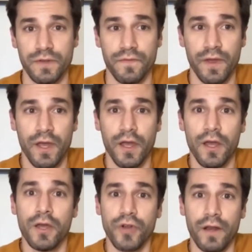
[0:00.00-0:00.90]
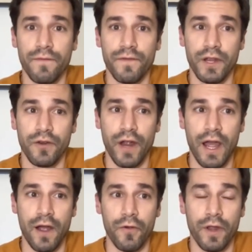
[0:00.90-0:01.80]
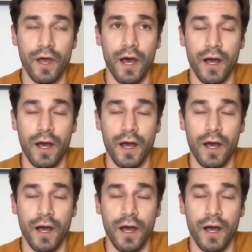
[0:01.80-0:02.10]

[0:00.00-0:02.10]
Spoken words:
of trying to figure out